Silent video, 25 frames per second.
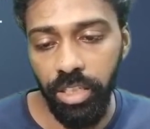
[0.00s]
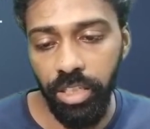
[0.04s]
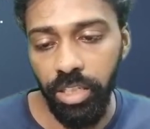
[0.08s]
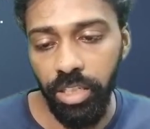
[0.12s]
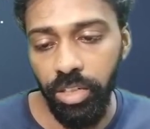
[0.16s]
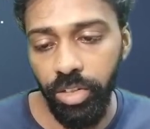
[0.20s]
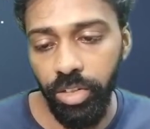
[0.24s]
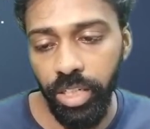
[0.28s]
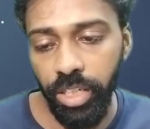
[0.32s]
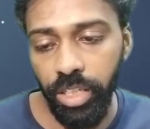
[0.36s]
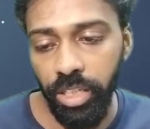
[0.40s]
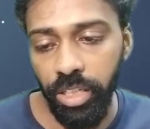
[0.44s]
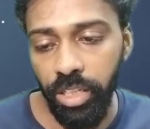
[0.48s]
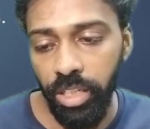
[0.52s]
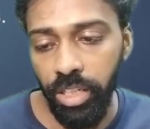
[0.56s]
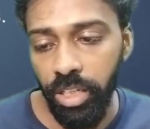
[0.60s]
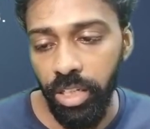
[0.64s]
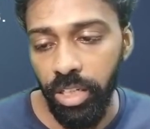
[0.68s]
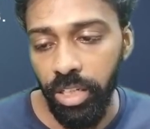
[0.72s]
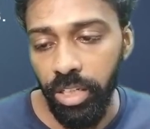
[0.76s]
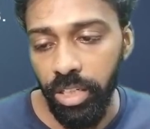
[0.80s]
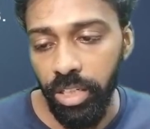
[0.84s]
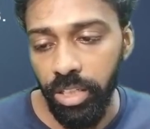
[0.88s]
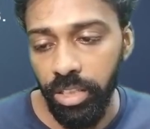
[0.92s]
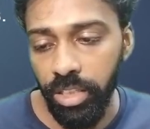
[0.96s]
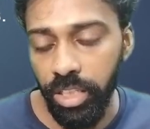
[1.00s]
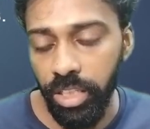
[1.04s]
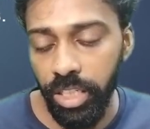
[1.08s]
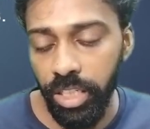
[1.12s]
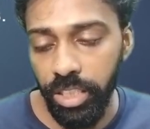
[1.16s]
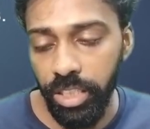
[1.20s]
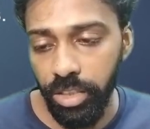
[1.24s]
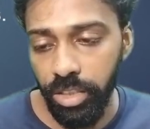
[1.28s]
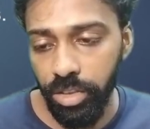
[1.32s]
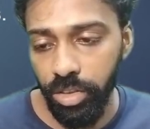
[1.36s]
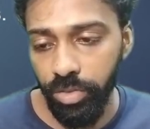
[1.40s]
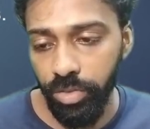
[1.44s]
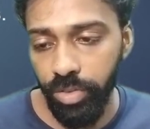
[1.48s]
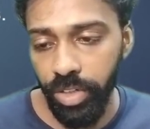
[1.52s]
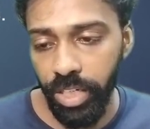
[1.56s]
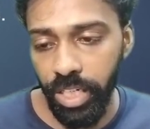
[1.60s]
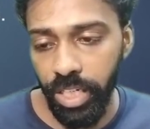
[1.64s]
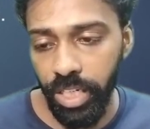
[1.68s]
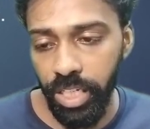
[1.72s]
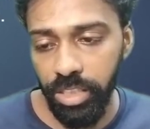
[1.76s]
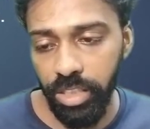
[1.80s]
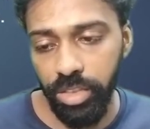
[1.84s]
Okay, the research of agriculture,